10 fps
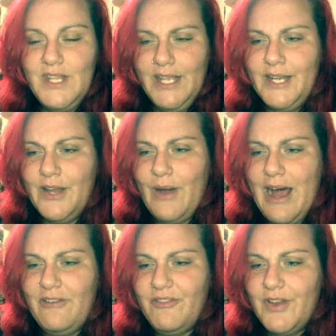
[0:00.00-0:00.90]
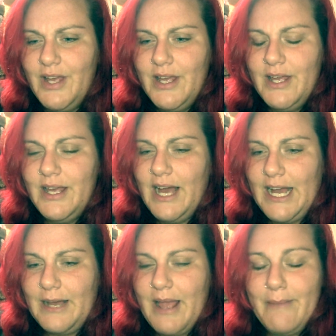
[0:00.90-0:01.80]
You know,
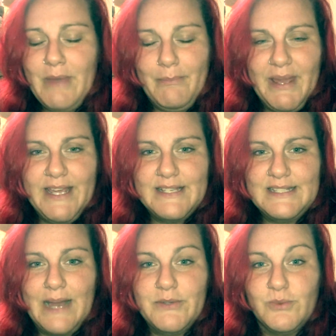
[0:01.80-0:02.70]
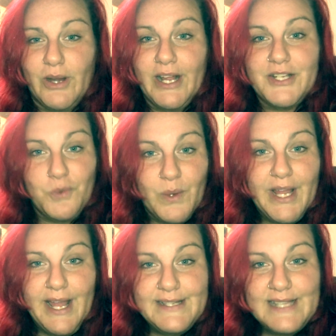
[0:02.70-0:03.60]
at my biggest, I was wearing a
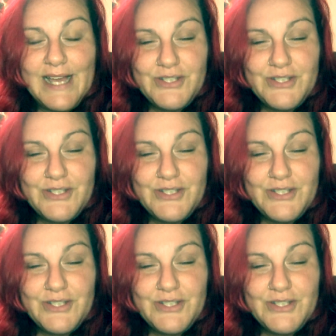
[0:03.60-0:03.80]
28 size